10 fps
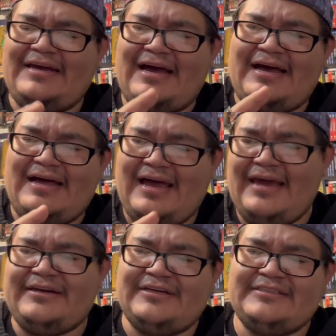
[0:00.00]
I
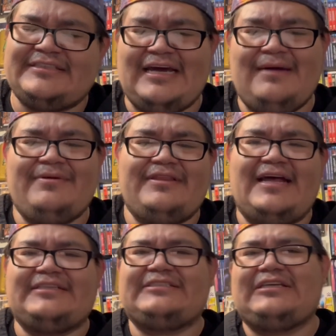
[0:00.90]
had a good time, and
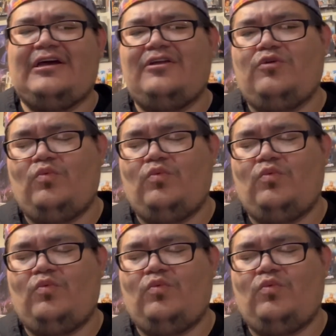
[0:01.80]
that's the